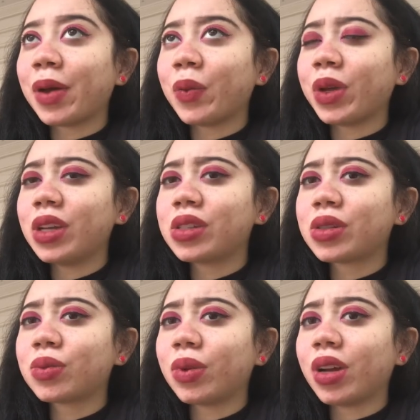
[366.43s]

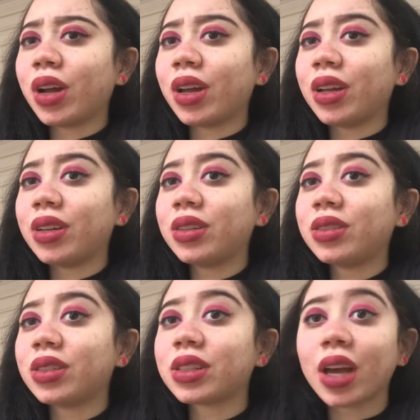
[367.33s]
weeks when I
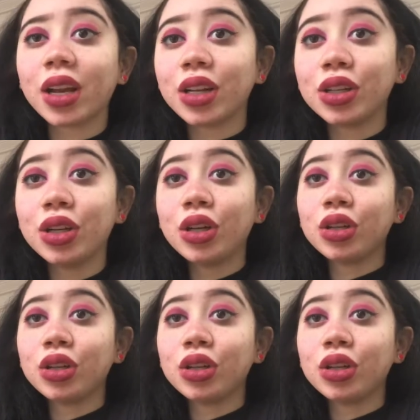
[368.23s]
decided